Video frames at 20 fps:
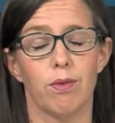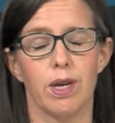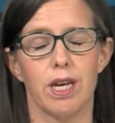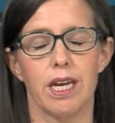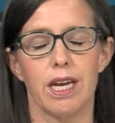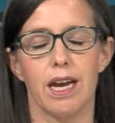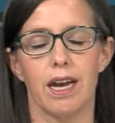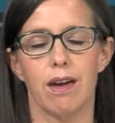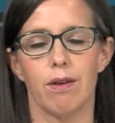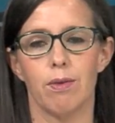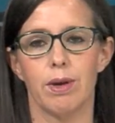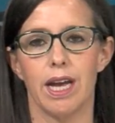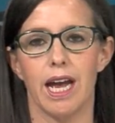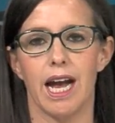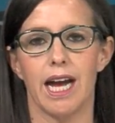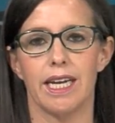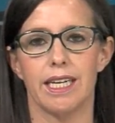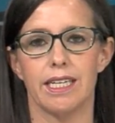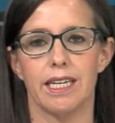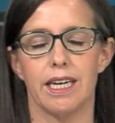We uh, we
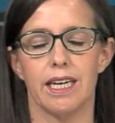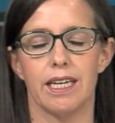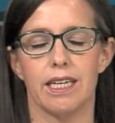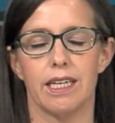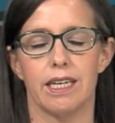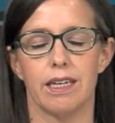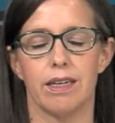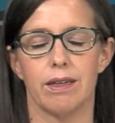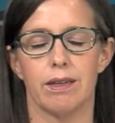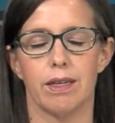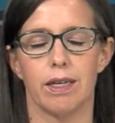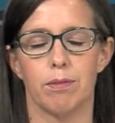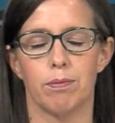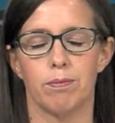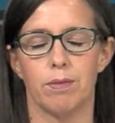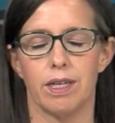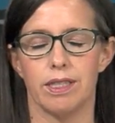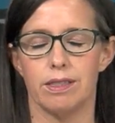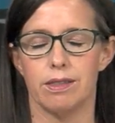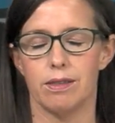had a,
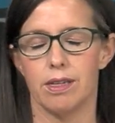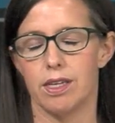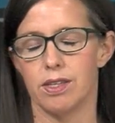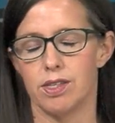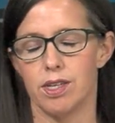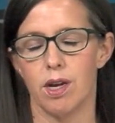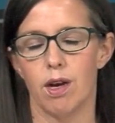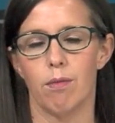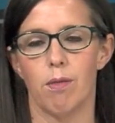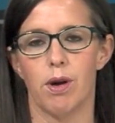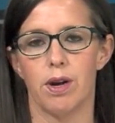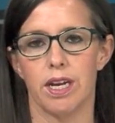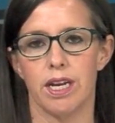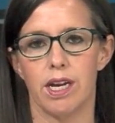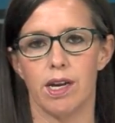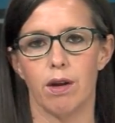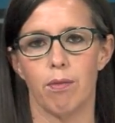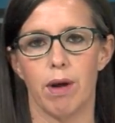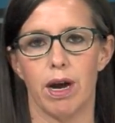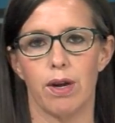a, a, ceremony
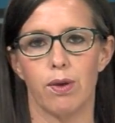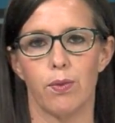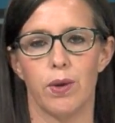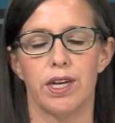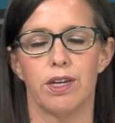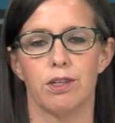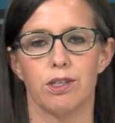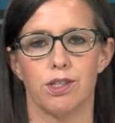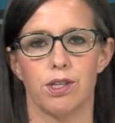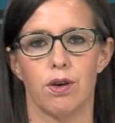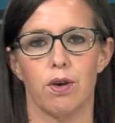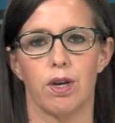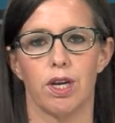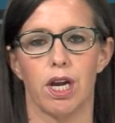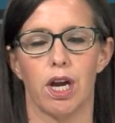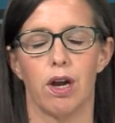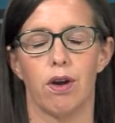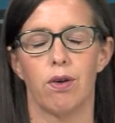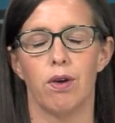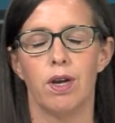here about a week or so
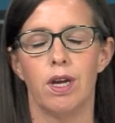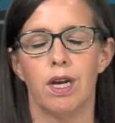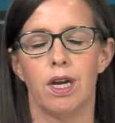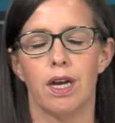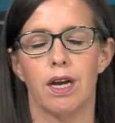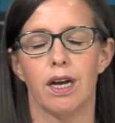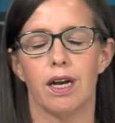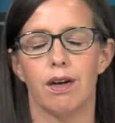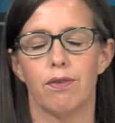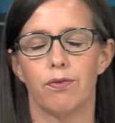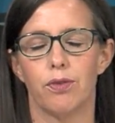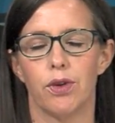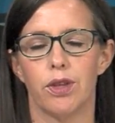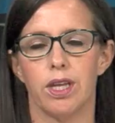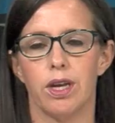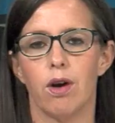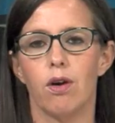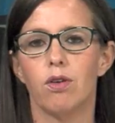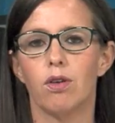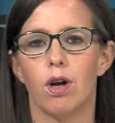ago uh, for
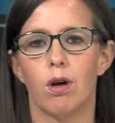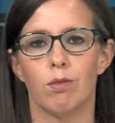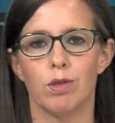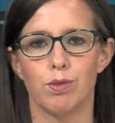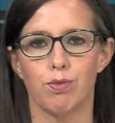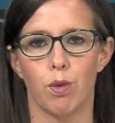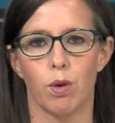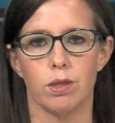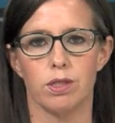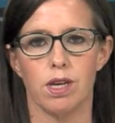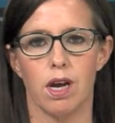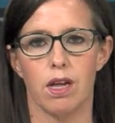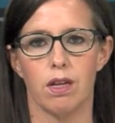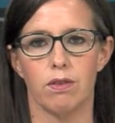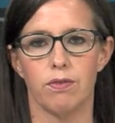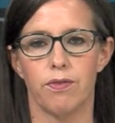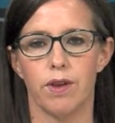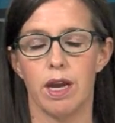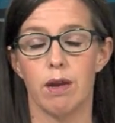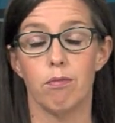the Oklahoma Sports Hall
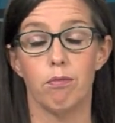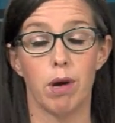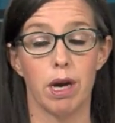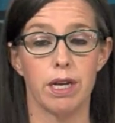of Fame.